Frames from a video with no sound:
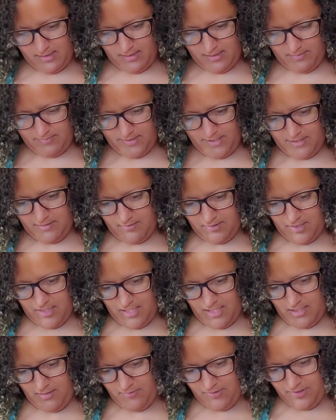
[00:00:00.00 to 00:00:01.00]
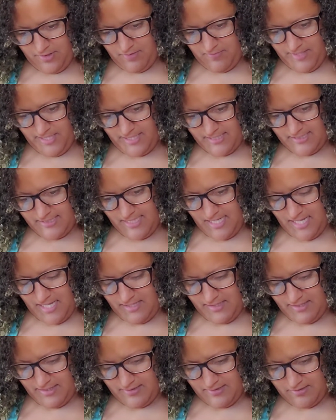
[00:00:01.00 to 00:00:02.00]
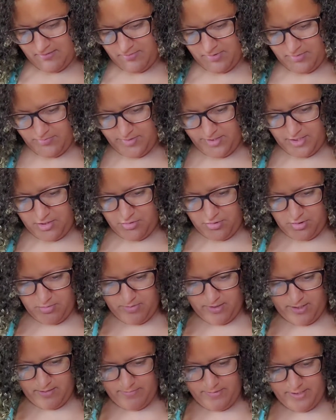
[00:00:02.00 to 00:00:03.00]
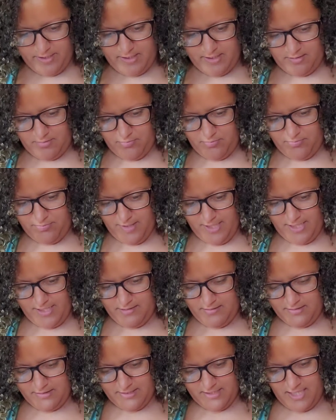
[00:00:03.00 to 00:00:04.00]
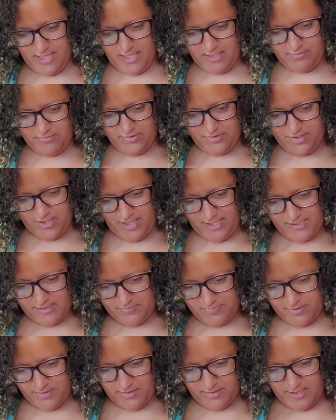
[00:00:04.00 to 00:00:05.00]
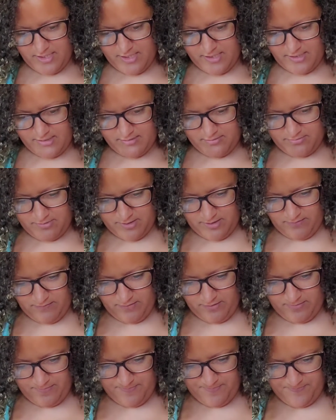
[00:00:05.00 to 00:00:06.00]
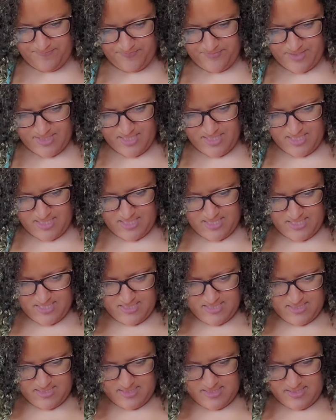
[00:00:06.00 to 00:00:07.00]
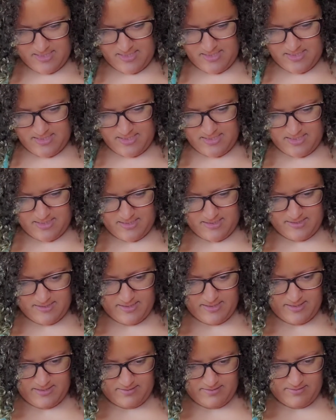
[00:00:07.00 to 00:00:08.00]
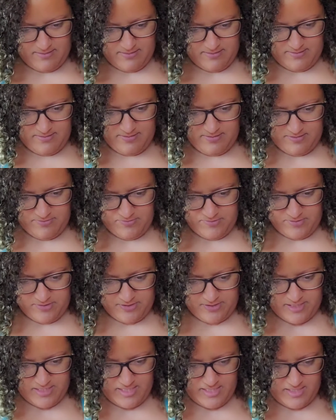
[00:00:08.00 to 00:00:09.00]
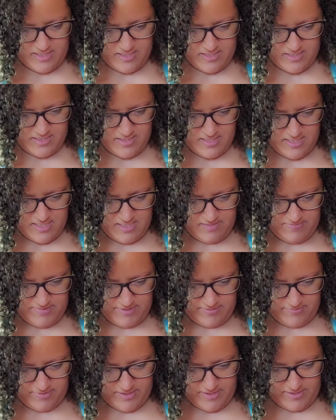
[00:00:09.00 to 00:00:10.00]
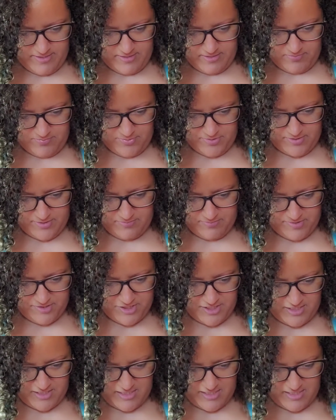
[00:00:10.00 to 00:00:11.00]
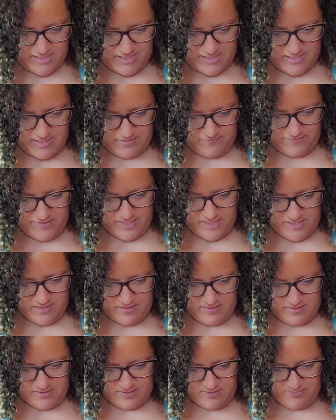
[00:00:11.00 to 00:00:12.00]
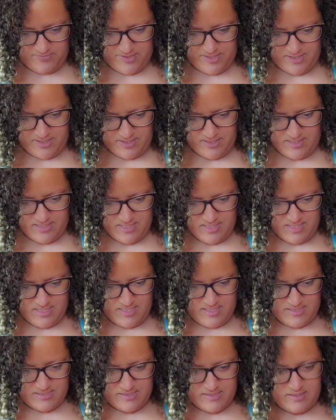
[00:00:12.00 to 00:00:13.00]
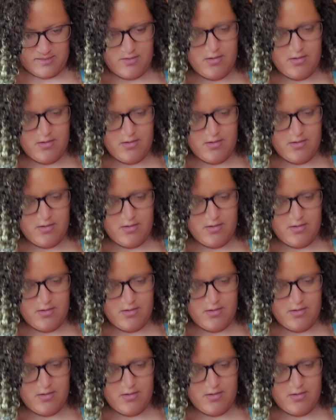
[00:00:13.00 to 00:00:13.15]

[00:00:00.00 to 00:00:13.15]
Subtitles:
I'm like, okay, we can make a salad. So I'm gonna be cucumber guy. I'm like, a regular salad with the iceberg lettuce or whatever. He's like, we'll see. I'm like, well, you could put some chicken in the oven or something. He's like,